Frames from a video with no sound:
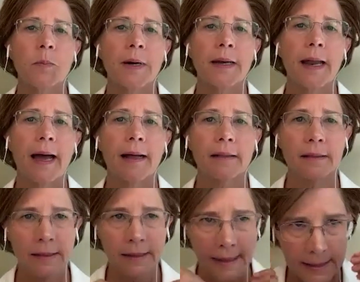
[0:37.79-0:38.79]
But
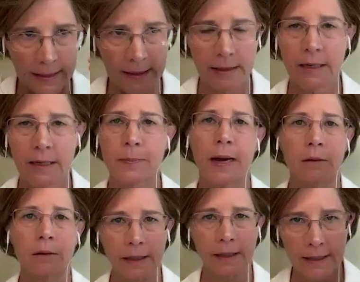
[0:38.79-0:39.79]
letting it come
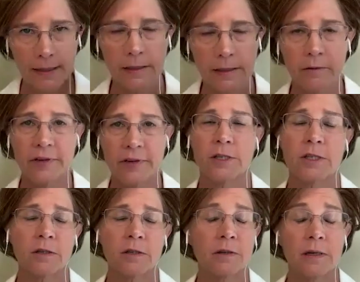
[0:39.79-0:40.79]
out, letting the
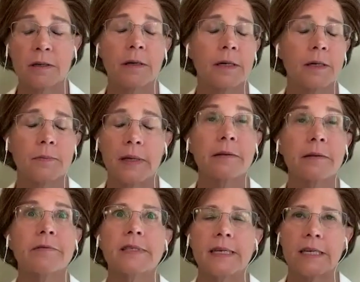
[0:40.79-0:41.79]

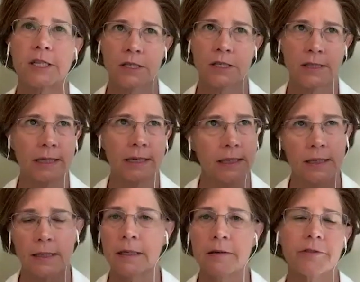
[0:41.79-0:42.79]
invitations, letting
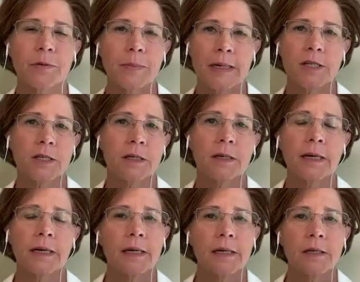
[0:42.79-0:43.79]
the information
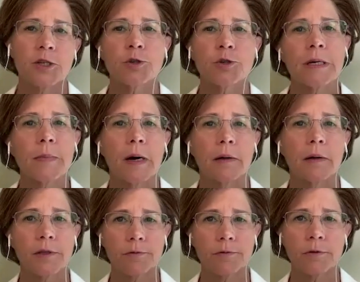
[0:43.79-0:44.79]
stream on
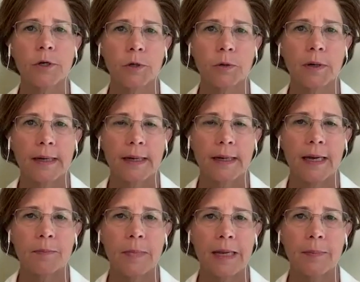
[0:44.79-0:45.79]
through,
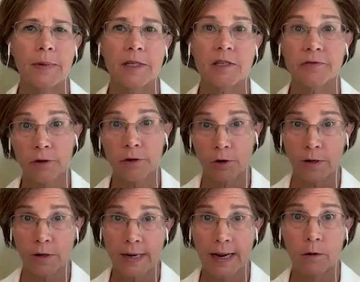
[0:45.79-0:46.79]
and maybe it's for your
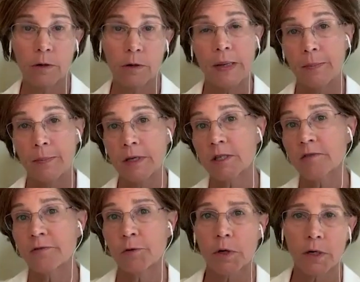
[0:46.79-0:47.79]
now, and maybe it's
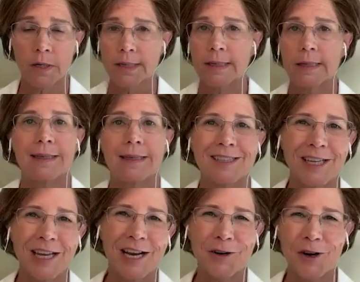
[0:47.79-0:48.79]
for
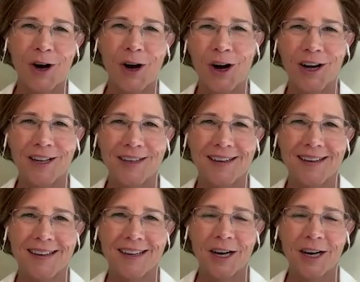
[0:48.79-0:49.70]
later on.